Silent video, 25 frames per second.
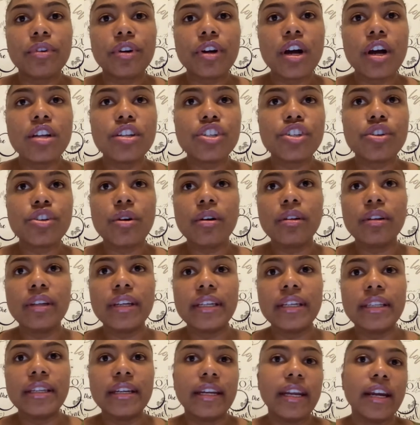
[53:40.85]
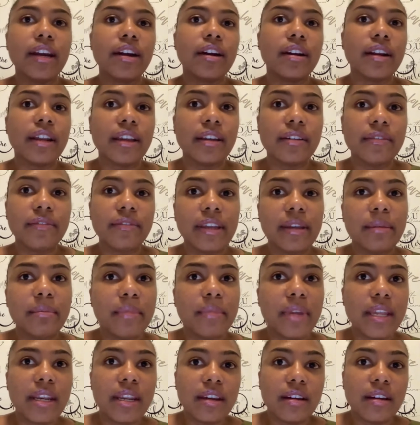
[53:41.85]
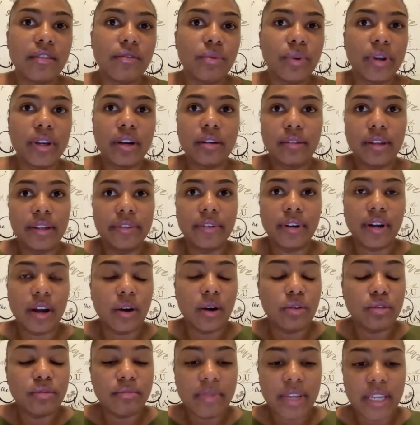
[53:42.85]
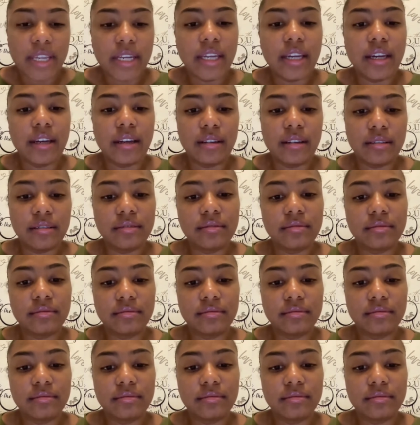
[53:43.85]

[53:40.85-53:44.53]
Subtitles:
controlling the narrative in media if we don't even own media?